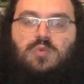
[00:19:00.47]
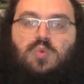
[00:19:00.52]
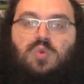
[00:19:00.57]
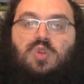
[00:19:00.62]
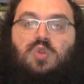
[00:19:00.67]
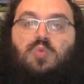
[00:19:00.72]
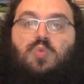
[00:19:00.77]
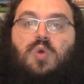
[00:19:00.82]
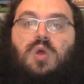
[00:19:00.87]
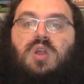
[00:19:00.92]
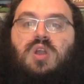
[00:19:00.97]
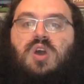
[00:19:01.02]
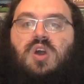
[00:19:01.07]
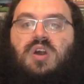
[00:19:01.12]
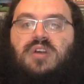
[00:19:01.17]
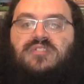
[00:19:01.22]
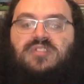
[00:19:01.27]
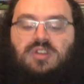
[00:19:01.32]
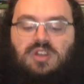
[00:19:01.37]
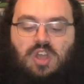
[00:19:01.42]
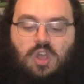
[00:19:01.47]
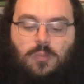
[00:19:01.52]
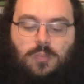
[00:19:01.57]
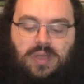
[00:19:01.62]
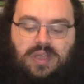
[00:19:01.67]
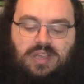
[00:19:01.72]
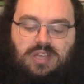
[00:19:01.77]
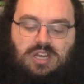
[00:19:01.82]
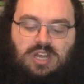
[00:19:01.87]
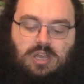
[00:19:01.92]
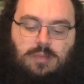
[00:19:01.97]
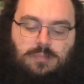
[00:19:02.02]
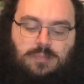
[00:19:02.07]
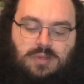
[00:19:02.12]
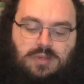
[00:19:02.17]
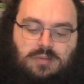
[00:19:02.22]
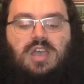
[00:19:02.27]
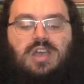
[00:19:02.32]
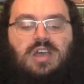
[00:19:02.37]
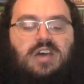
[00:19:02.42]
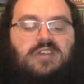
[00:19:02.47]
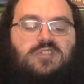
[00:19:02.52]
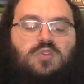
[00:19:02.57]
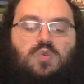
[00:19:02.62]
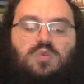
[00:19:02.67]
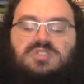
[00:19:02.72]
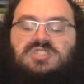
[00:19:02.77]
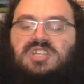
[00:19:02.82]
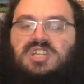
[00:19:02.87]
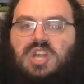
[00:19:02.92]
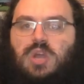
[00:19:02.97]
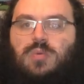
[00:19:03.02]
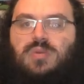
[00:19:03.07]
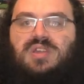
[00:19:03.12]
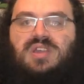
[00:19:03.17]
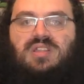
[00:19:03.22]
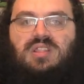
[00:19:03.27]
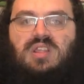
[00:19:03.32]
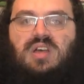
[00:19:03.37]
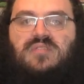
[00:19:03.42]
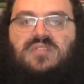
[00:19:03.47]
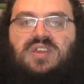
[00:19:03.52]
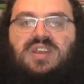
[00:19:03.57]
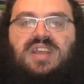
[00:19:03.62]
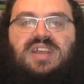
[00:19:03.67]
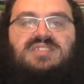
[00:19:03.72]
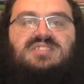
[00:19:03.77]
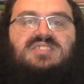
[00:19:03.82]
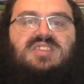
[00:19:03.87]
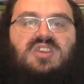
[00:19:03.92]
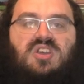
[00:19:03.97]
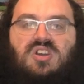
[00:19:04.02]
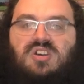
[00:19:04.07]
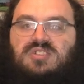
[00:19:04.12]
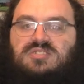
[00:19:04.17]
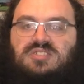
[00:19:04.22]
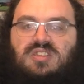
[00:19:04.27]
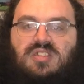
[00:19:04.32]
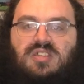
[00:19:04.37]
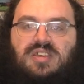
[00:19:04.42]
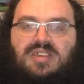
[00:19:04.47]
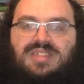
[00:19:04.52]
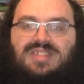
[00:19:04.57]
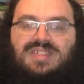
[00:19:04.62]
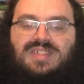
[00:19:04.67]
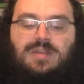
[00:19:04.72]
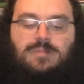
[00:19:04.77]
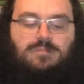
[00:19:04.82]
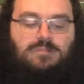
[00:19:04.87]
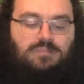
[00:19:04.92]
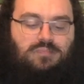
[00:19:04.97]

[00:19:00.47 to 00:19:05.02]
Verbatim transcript: everyone to run off to go pick it up. Of course, you know it, you love it. It's the Ozolith.